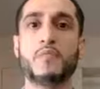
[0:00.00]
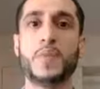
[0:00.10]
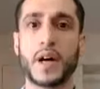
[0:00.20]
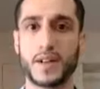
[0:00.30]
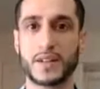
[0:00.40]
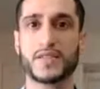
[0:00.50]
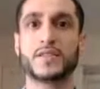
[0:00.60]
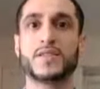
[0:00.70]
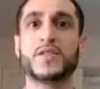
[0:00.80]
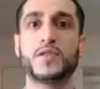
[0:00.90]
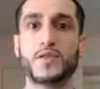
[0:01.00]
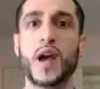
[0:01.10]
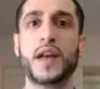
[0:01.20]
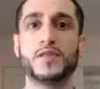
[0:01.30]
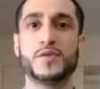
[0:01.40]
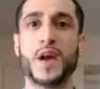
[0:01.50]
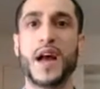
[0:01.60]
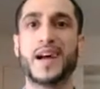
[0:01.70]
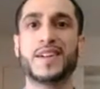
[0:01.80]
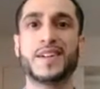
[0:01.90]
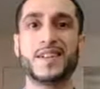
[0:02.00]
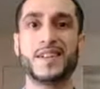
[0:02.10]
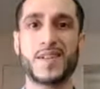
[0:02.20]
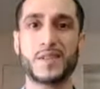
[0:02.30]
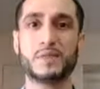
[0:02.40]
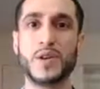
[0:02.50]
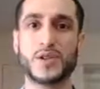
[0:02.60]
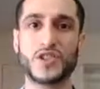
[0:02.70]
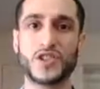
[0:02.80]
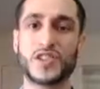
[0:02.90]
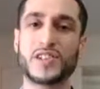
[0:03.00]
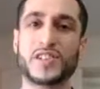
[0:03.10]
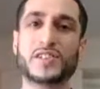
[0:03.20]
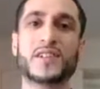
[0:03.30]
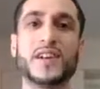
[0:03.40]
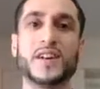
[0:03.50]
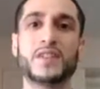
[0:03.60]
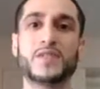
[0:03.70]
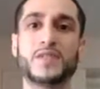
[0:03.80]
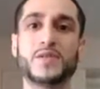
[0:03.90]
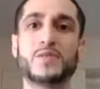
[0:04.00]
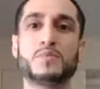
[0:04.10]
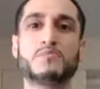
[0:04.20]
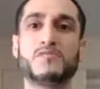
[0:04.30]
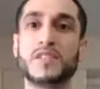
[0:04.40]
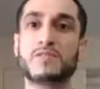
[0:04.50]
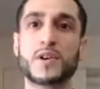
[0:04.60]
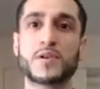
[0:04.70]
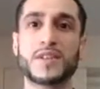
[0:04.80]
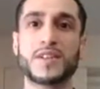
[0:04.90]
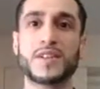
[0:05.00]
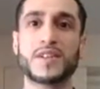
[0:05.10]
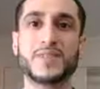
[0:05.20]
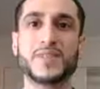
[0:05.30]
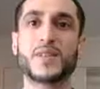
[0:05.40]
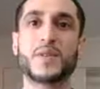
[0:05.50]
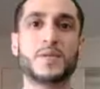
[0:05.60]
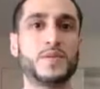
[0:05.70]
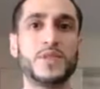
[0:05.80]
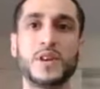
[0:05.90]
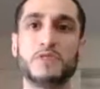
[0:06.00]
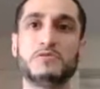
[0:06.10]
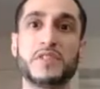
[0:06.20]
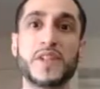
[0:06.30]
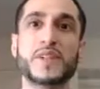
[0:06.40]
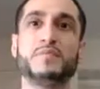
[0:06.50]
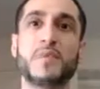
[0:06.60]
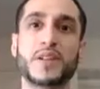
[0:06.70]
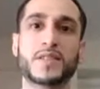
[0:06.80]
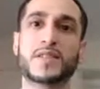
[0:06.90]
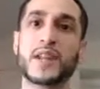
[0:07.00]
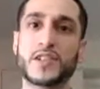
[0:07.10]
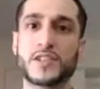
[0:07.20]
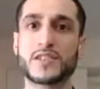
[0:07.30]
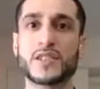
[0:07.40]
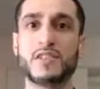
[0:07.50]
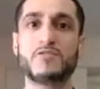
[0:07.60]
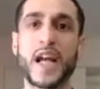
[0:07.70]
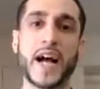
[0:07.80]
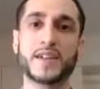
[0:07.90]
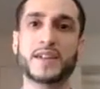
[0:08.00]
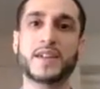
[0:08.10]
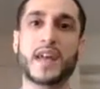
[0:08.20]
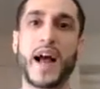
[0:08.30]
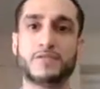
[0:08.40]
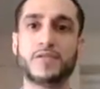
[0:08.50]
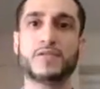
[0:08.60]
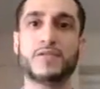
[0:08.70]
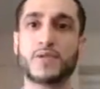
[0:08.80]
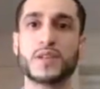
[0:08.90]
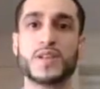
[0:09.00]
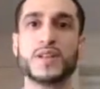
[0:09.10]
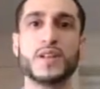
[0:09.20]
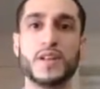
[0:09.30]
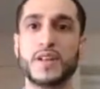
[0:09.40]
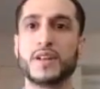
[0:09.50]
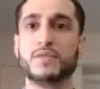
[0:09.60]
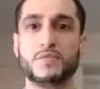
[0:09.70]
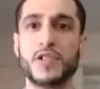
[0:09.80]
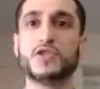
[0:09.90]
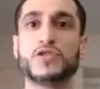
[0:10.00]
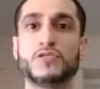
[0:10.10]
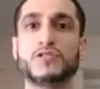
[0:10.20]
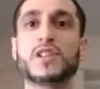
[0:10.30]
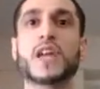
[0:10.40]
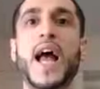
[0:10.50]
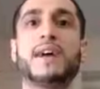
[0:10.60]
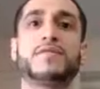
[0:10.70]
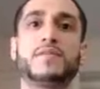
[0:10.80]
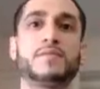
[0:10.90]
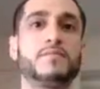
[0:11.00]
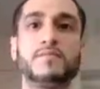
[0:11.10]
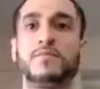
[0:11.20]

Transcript: but it's, you add in the milk and sugar, you pre-roast it, so, you drink it months later. In reality, after you roast it, you should really have it